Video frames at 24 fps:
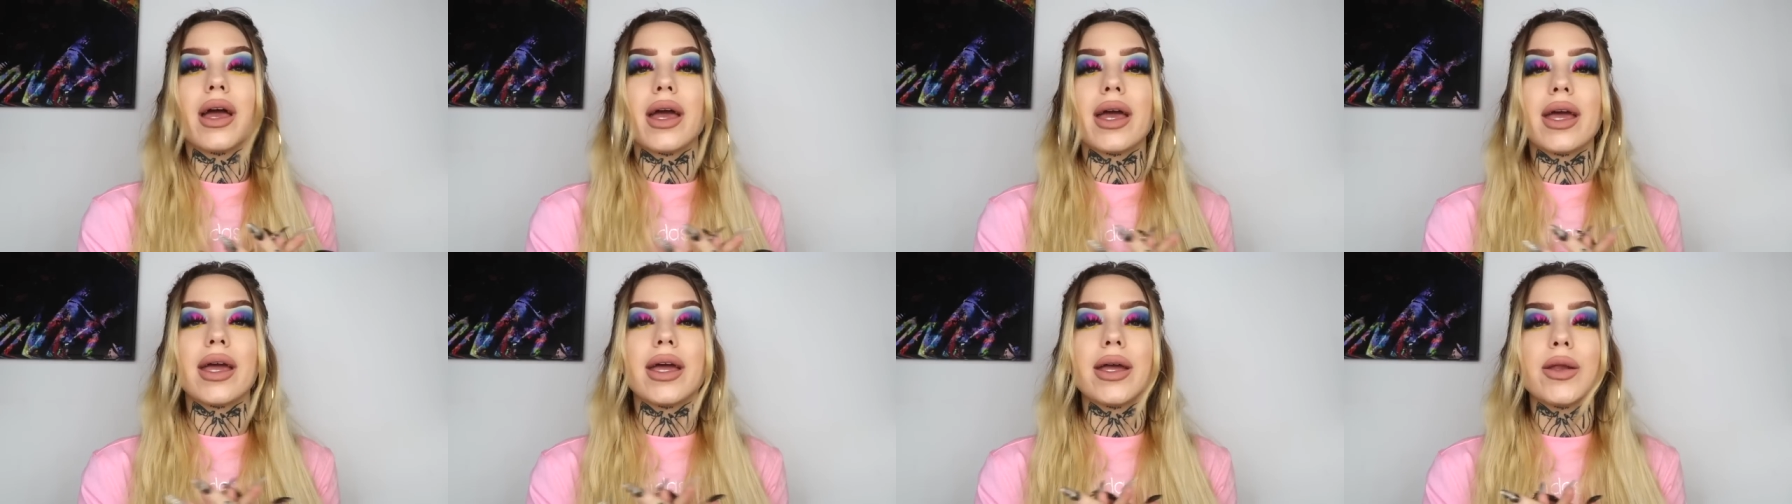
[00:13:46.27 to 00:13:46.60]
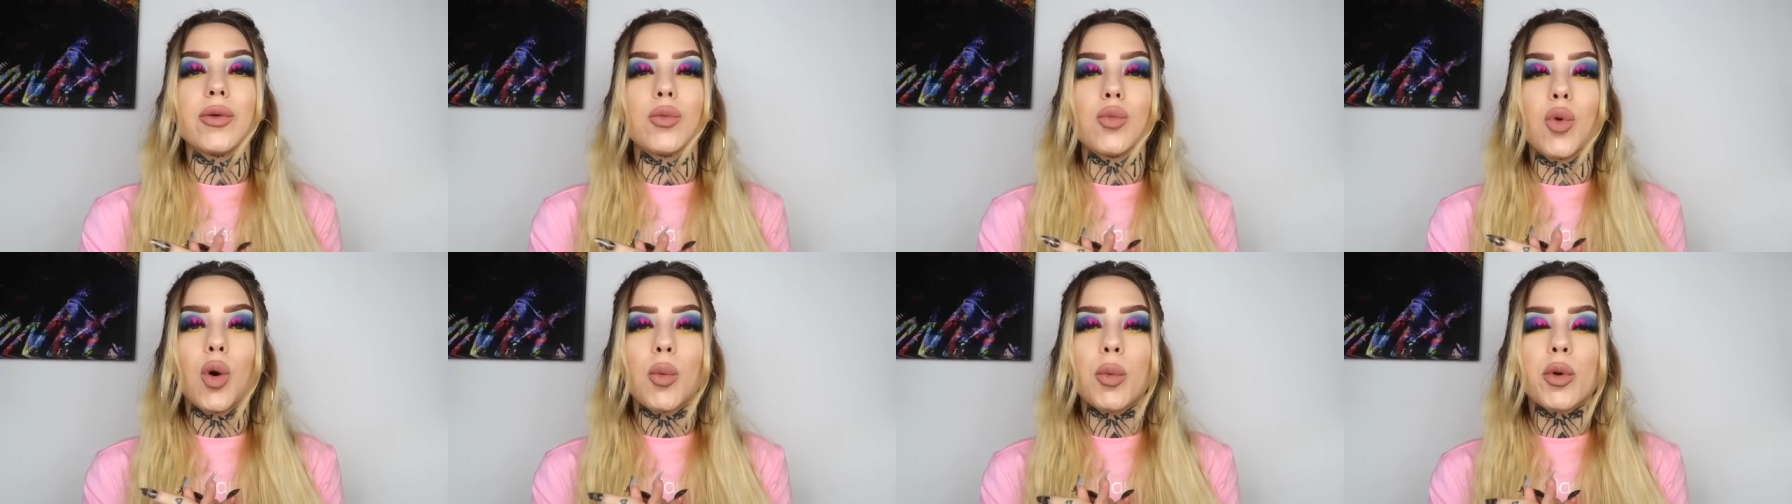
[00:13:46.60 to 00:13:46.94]

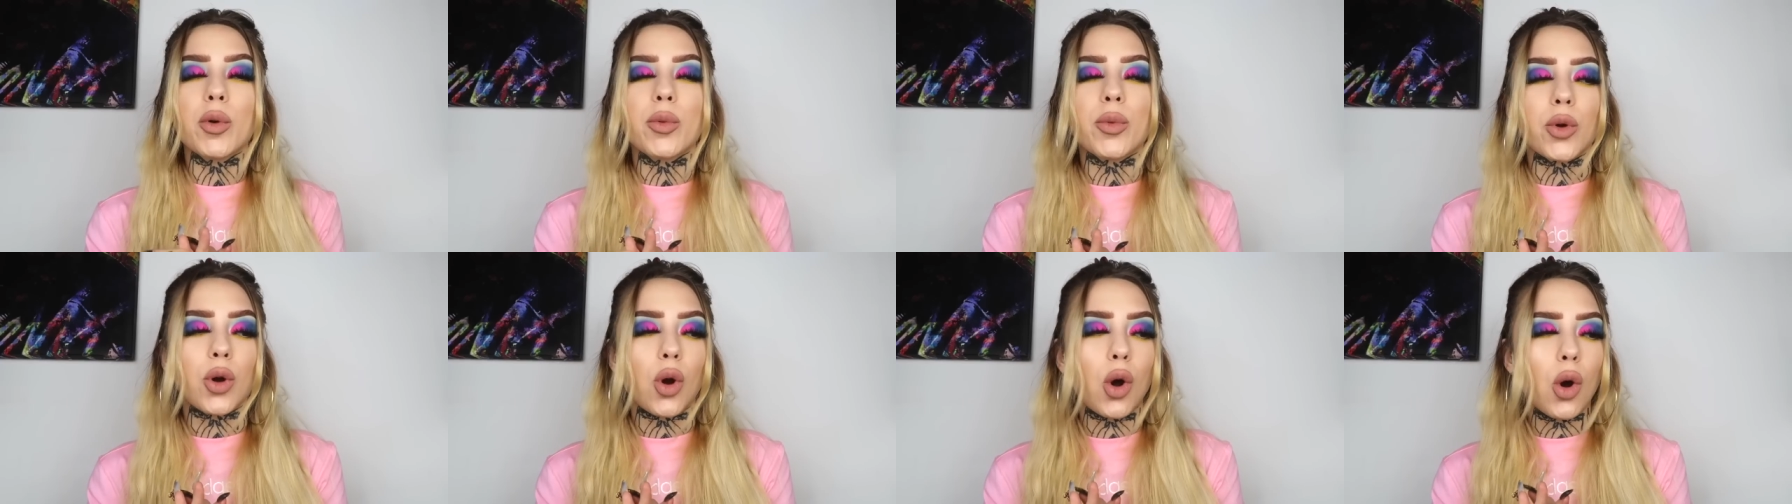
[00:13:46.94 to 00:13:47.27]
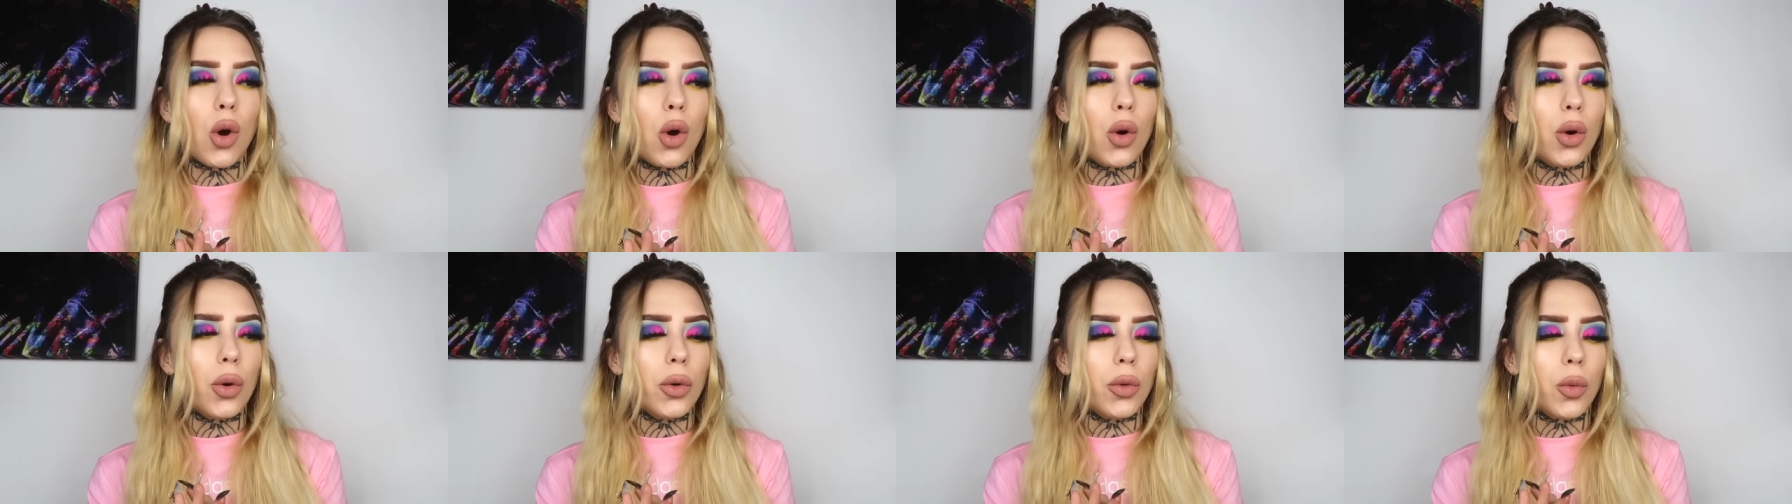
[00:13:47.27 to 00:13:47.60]
And what we were
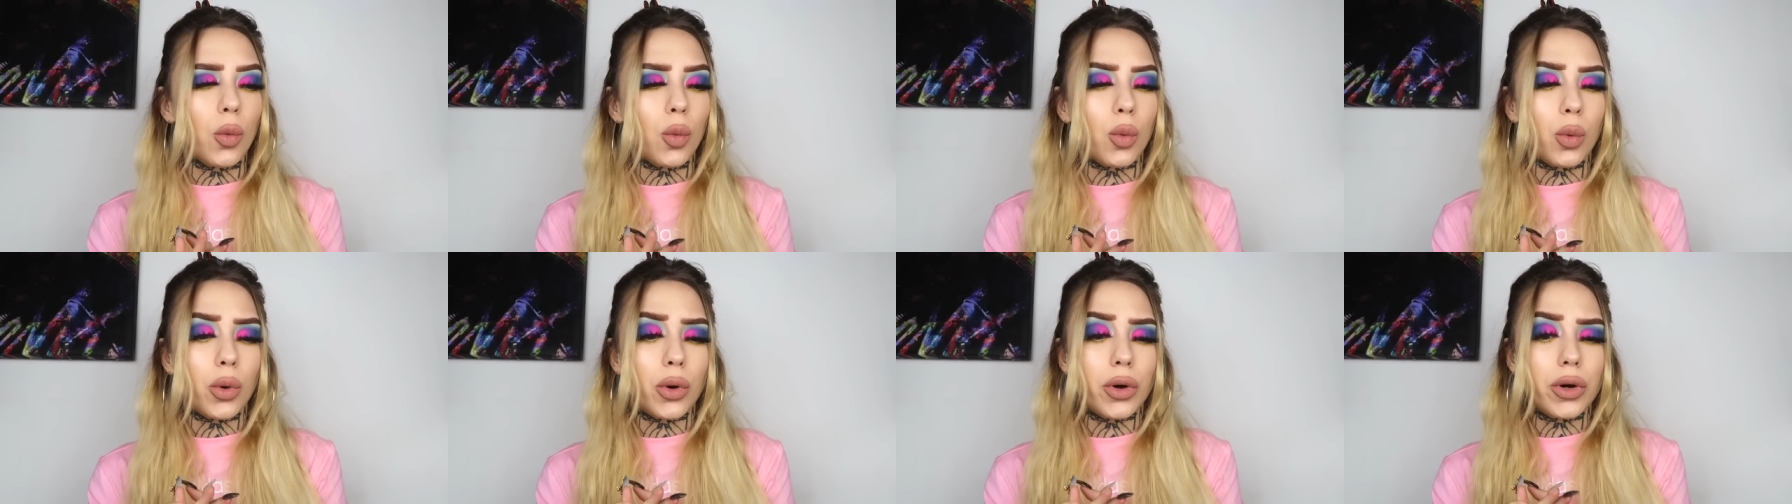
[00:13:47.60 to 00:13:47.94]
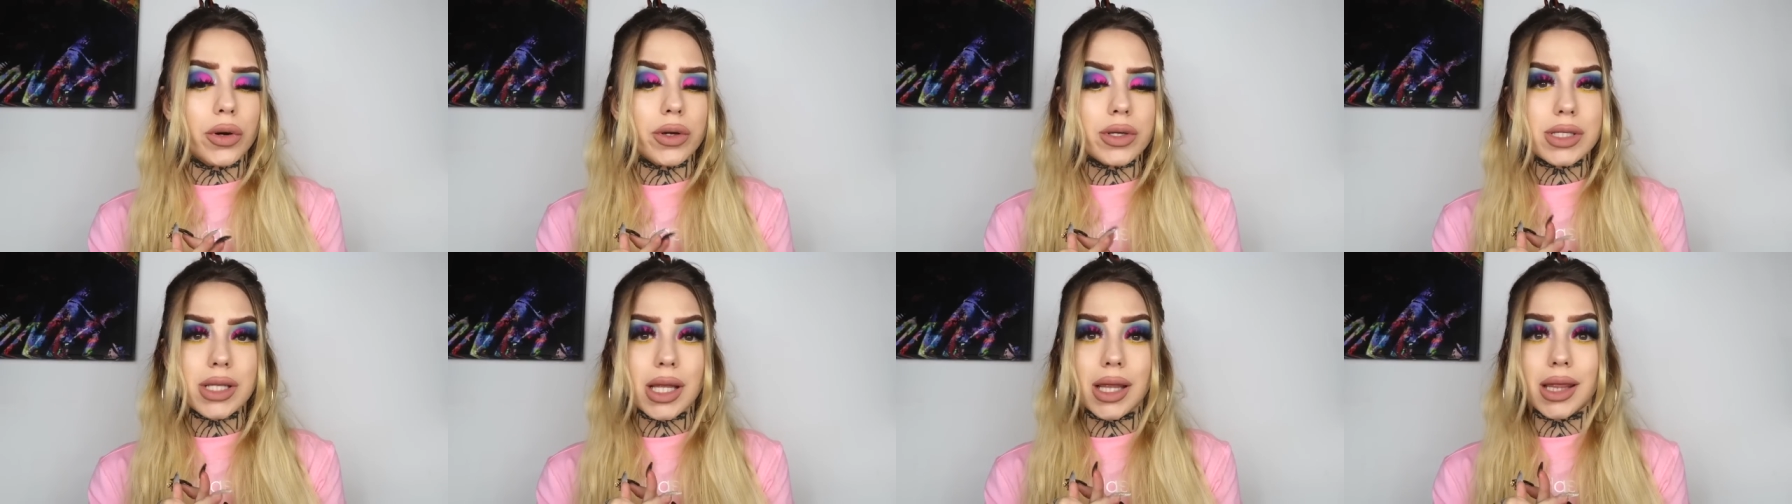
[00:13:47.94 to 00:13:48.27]
on
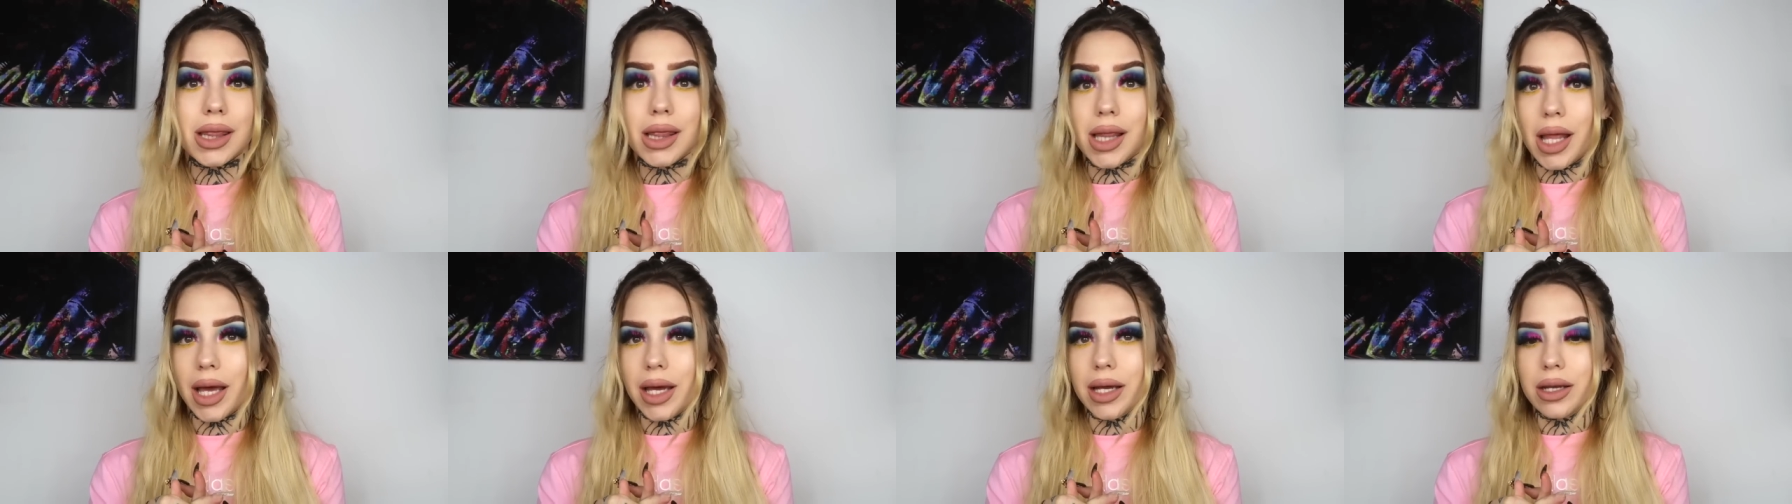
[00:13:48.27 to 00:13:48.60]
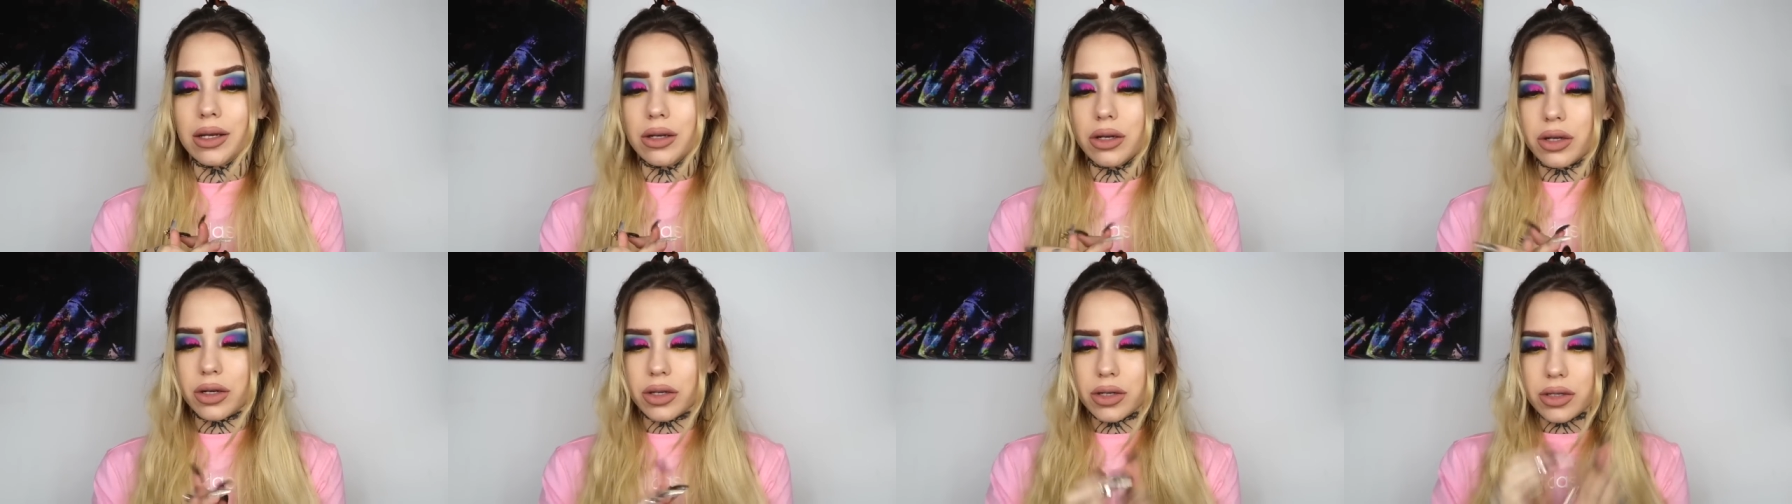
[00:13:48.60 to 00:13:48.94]
was
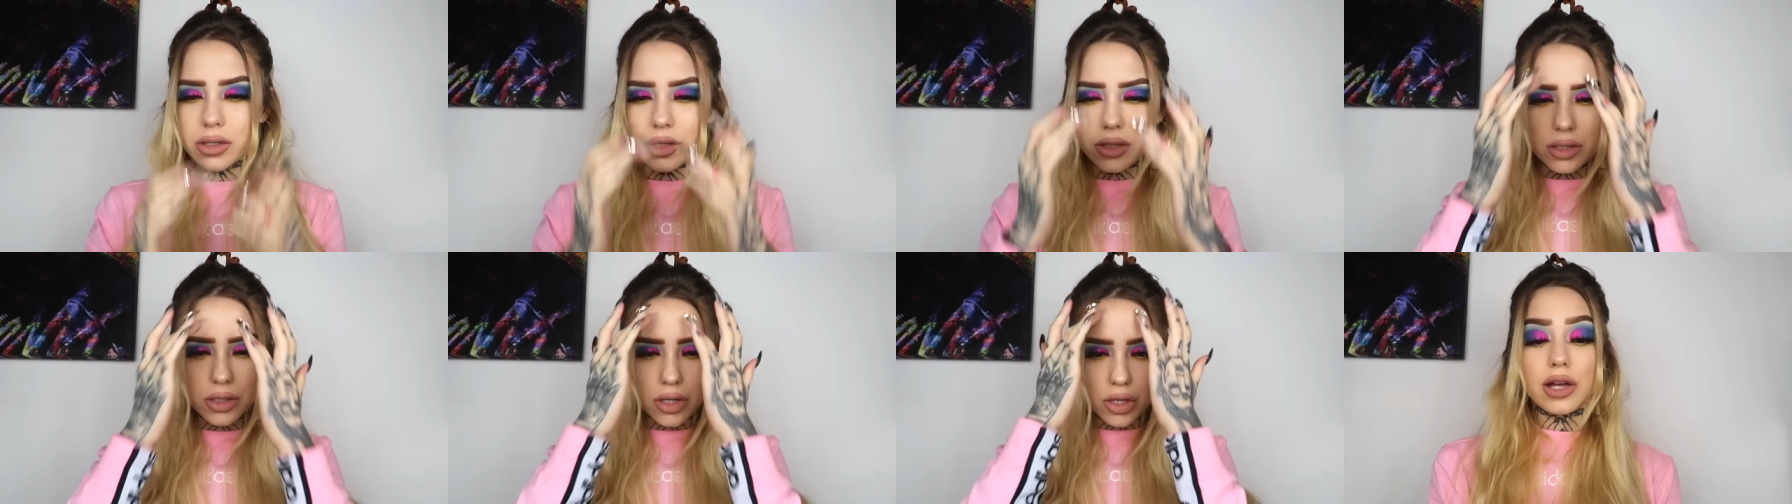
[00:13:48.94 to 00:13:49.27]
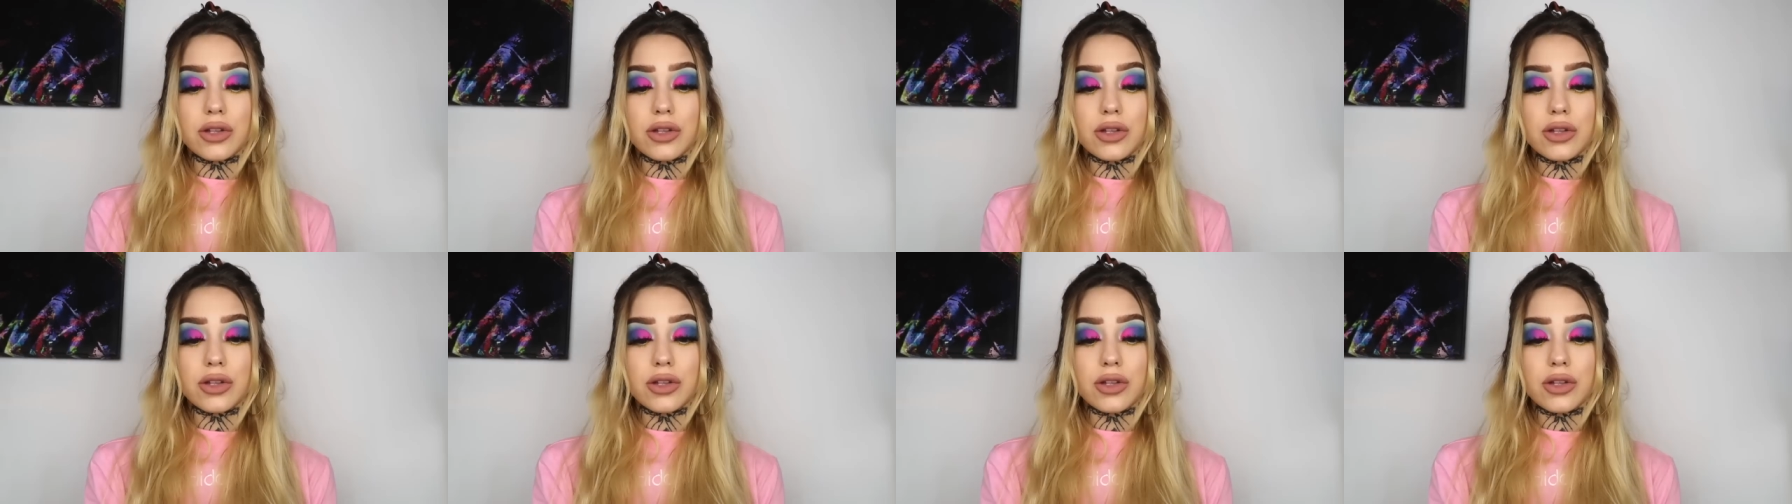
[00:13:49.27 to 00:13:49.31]
liners.